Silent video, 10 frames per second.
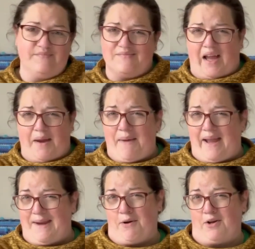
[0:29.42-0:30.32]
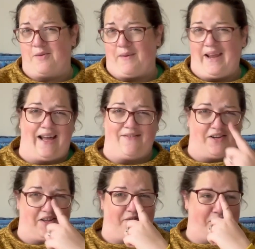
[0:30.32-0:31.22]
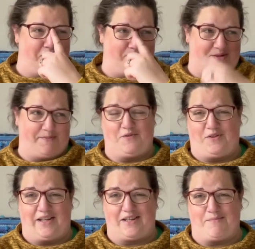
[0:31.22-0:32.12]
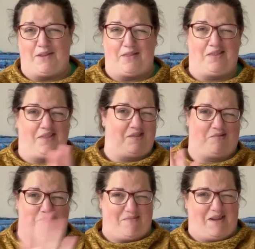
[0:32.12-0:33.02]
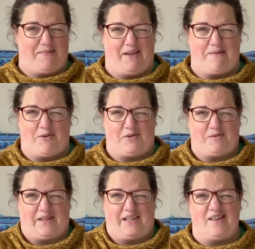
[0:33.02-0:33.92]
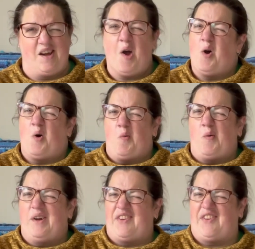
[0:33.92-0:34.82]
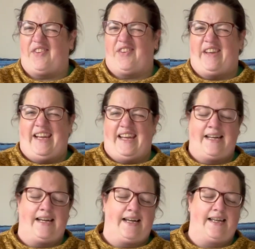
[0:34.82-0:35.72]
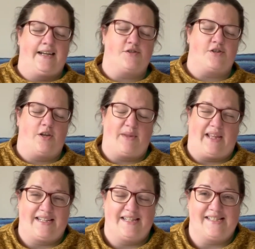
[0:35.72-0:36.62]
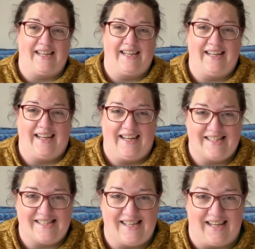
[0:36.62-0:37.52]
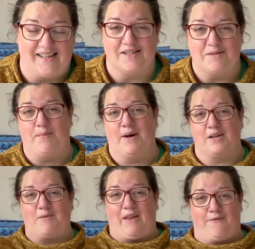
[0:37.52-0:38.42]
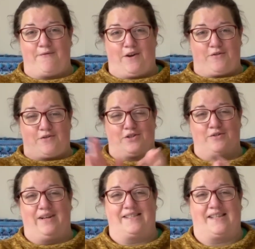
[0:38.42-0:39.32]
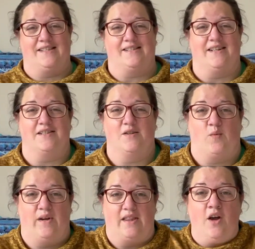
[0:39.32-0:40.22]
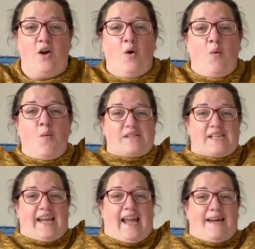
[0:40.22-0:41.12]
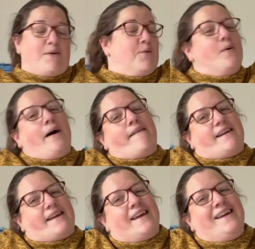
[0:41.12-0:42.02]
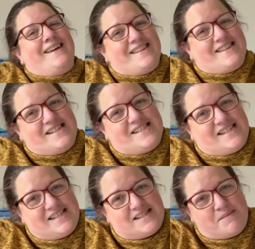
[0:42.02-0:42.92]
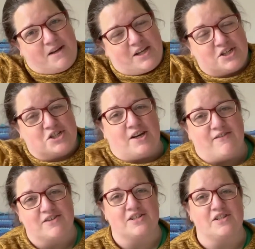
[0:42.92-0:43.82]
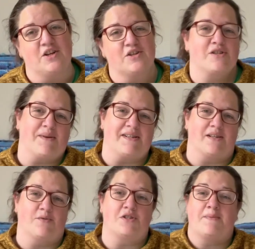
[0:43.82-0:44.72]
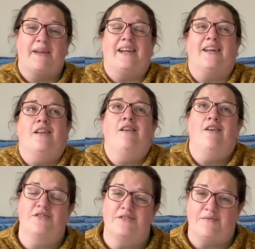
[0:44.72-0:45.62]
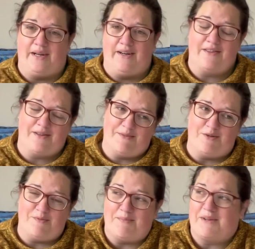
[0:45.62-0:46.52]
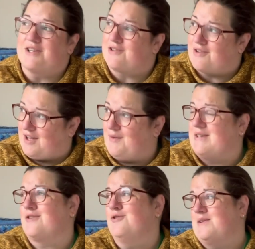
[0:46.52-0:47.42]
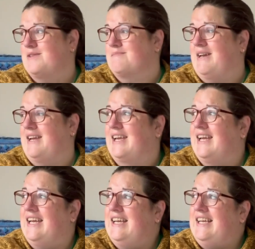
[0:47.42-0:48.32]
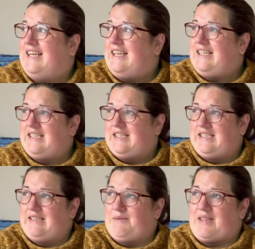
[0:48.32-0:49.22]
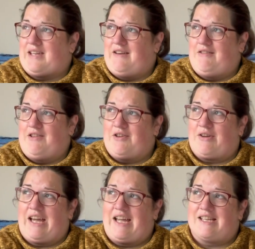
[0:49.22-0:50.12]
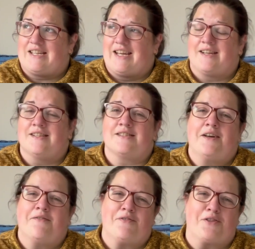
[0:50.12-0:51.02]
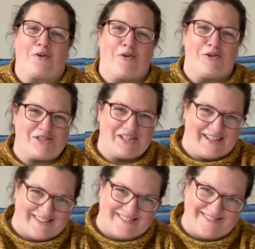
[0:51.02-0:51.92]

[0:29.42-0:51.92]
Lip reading: I may possibly have another finished object before the end of the month, maybe, possibly, we'll see, and I'll show you what that is in a second. But without further ado, let's get started with what I am wearing. This is my Sheridan sweater, which has been getting a lot of wear at the moment because although it's almost May, the weather here in the UK has taken a turn for the grotty.